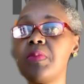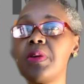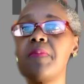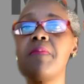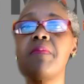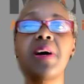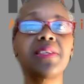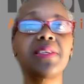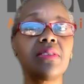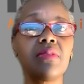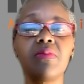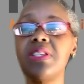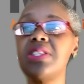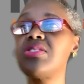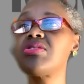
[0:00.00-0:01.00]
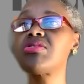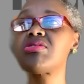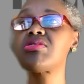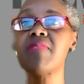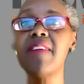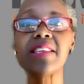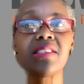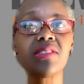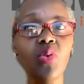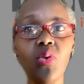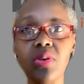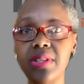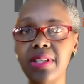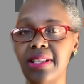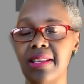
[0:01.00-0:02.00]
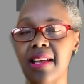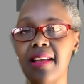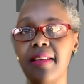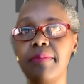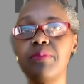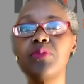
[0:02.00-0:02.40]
we stress all the time,